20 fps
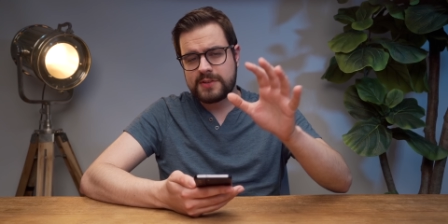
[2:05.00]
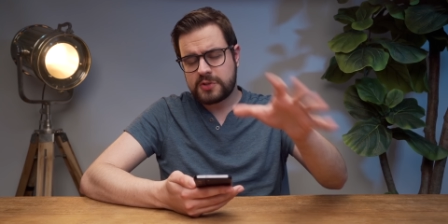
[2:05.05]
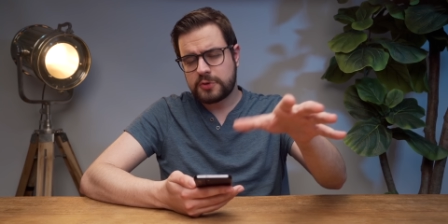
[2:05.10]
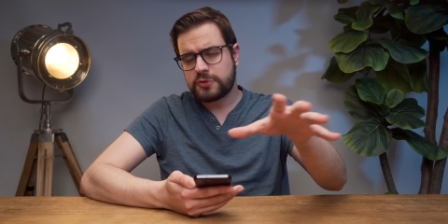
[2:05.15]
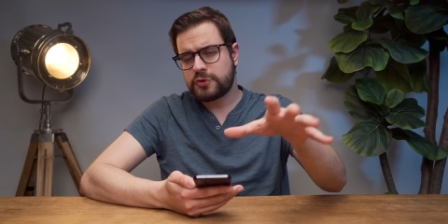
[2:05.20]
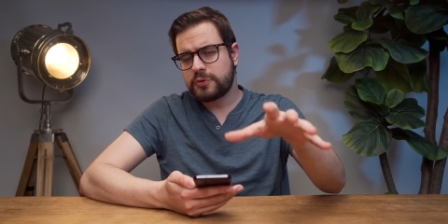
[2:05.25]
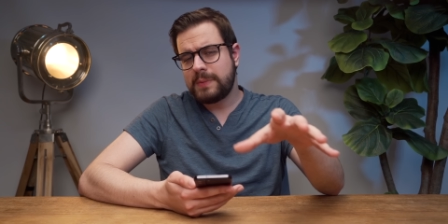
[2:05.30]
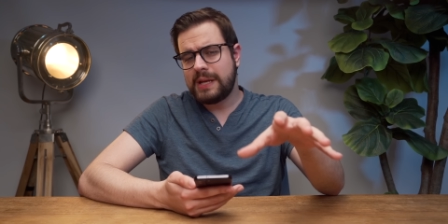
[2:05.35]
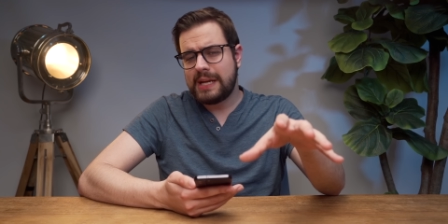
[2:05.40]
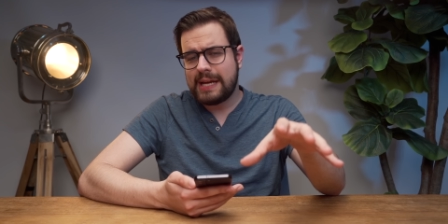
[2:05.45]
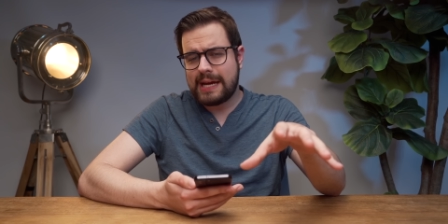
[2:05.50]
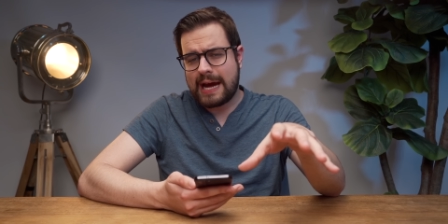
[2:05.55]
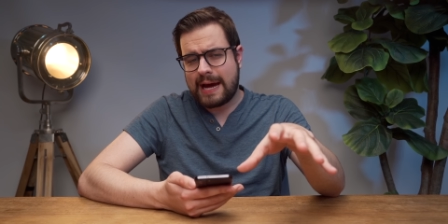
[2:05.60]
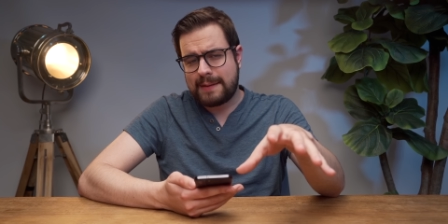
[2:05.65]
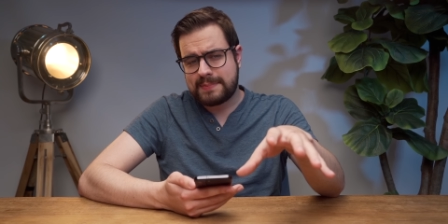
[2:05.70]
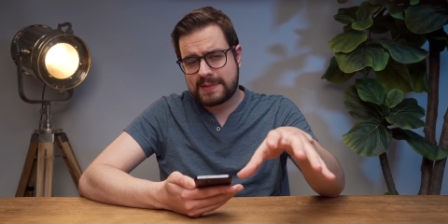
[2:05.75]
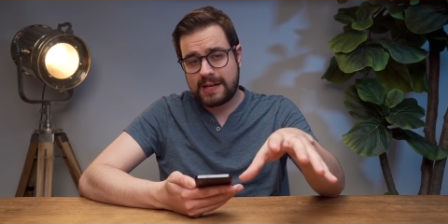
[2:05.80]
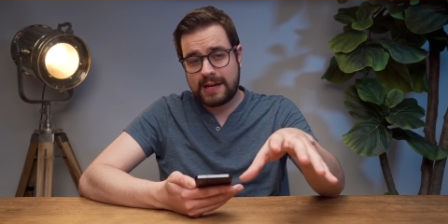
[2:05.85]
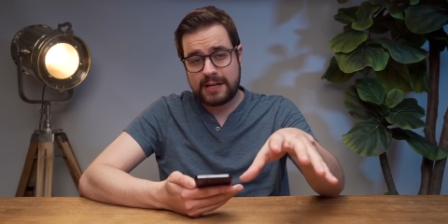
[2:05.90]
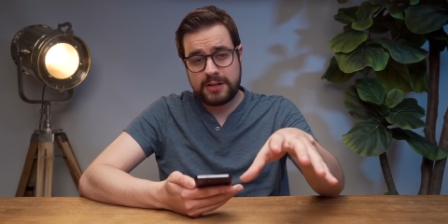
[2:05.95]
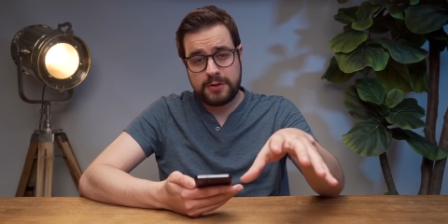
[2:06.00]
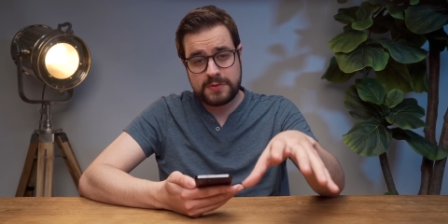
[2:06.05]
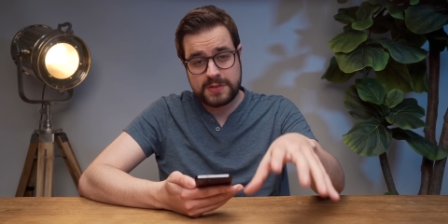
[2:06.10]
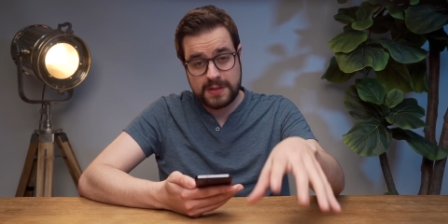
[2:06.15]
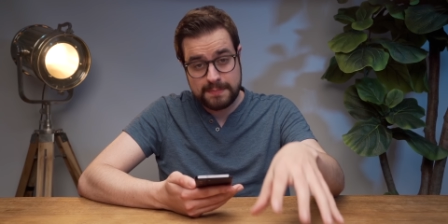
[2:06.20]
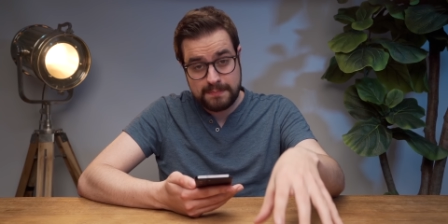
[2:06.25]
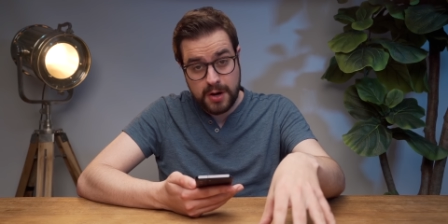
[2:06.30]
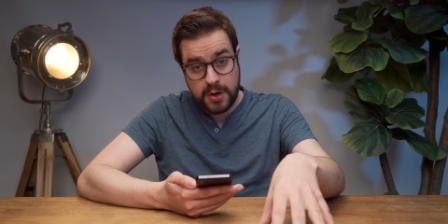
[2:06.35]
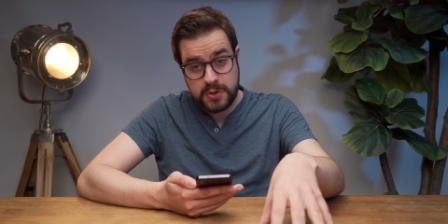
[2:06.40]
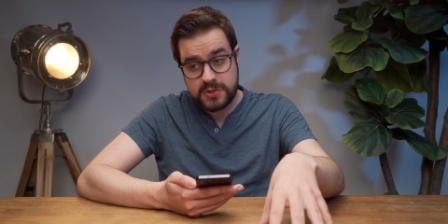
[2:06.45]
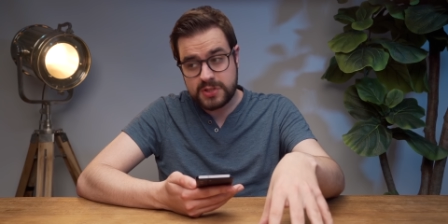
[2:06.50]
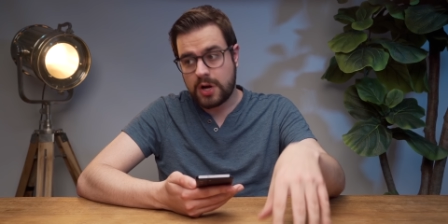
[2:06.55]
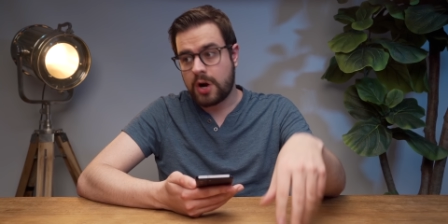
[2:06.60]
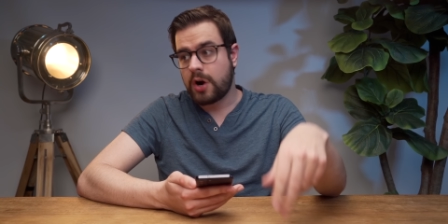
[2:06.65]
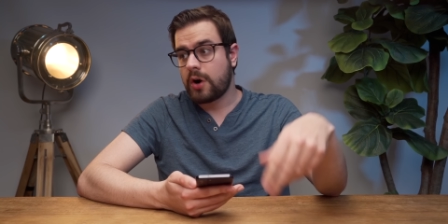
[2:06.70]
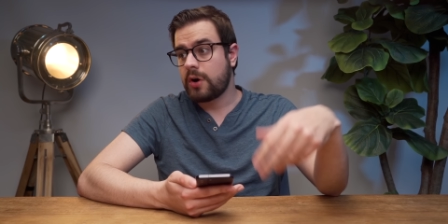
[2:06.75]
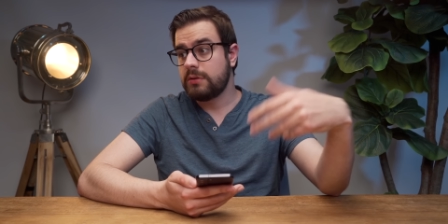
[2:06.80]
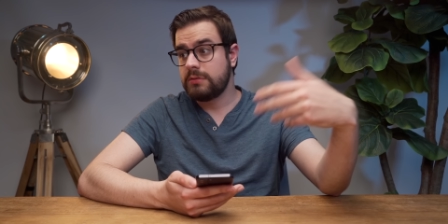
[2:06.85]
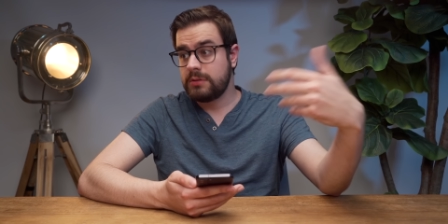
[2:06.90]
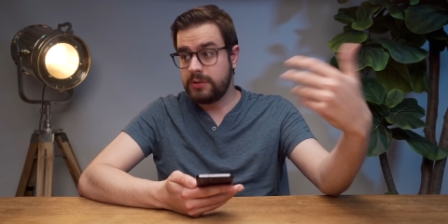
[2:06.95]
social media apps that I use the most
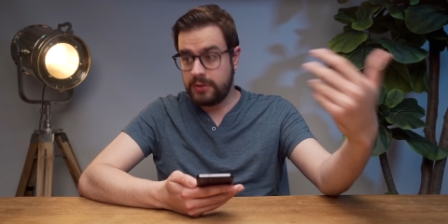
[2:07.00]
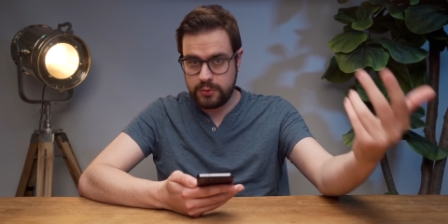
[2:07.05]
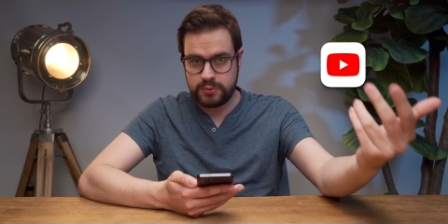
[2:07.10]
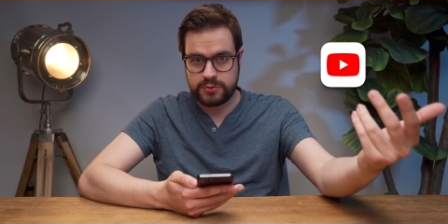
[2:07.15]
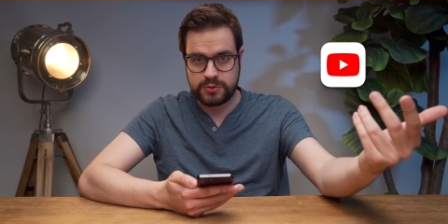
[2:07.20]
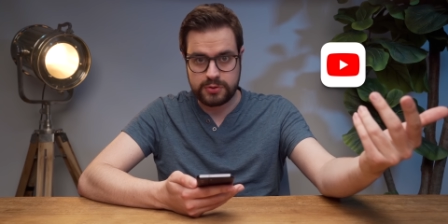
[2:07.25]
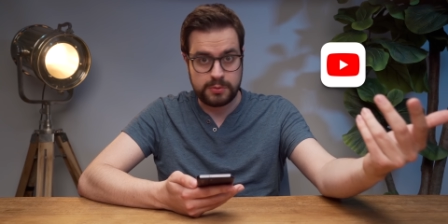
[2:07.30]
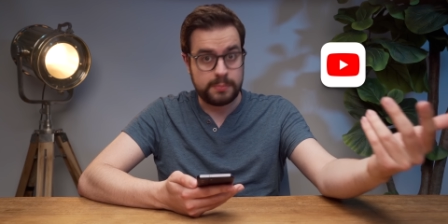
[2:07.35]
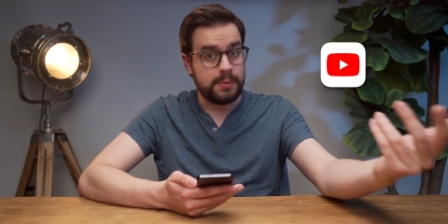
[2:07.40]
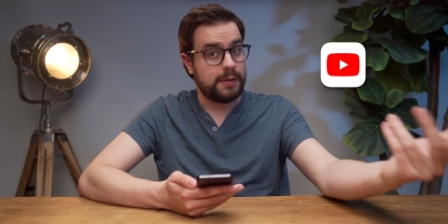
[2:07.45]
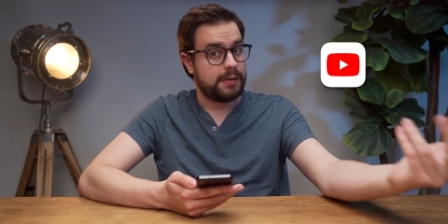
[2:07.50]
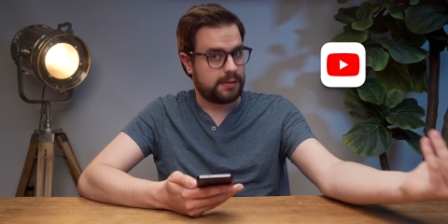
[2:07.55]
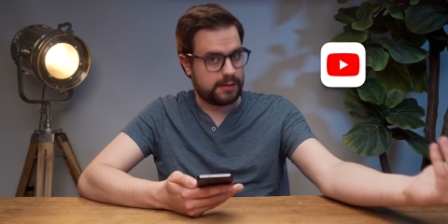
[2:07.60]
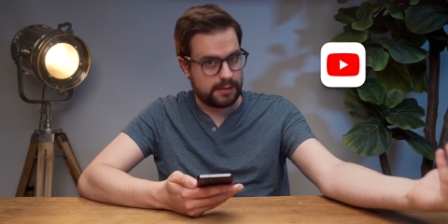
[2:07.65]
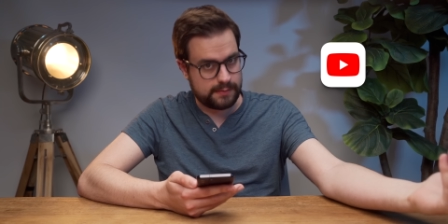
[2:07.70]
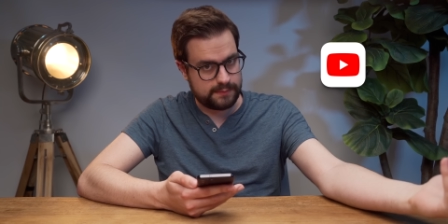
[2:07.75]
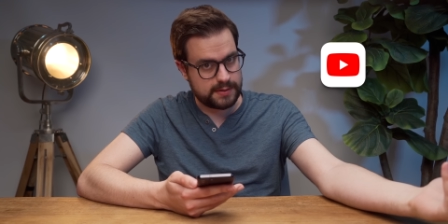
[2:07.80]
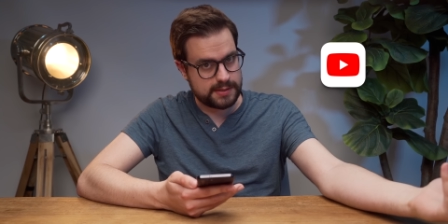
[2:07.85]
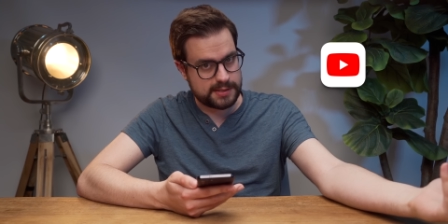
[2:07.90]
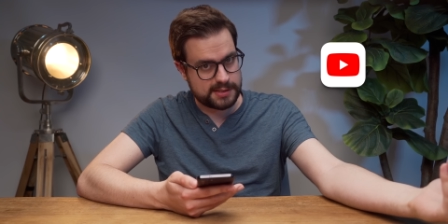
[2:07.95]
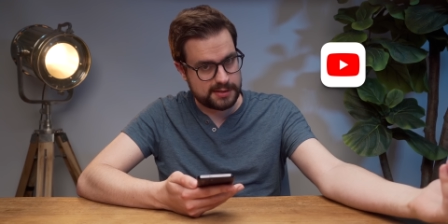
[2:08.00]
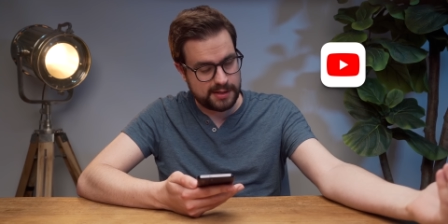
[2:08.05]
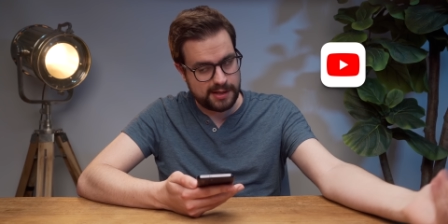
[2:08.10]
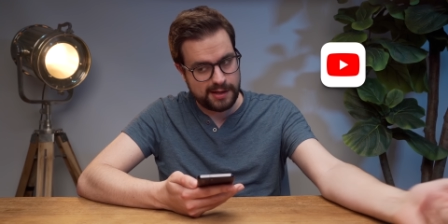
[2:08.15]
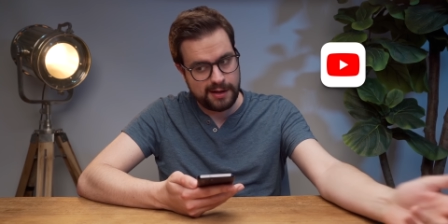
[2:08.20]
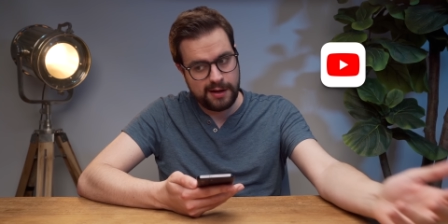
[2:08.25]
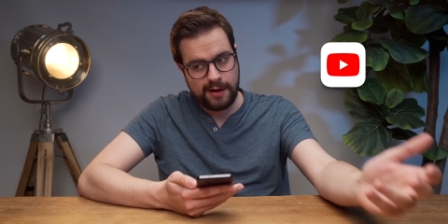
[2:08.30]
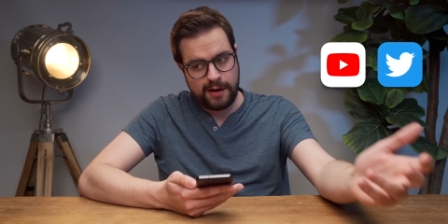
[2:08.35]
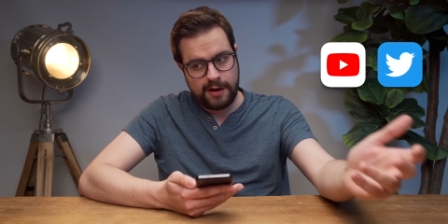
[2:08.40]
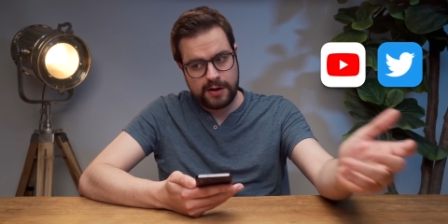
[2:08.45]
are YouTube, obviously,